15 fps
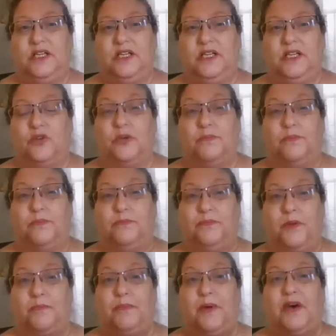
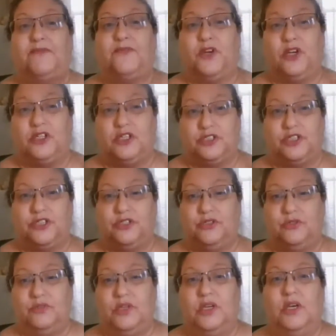the buffer
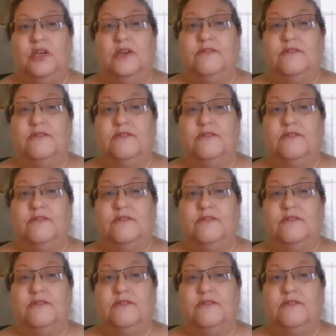too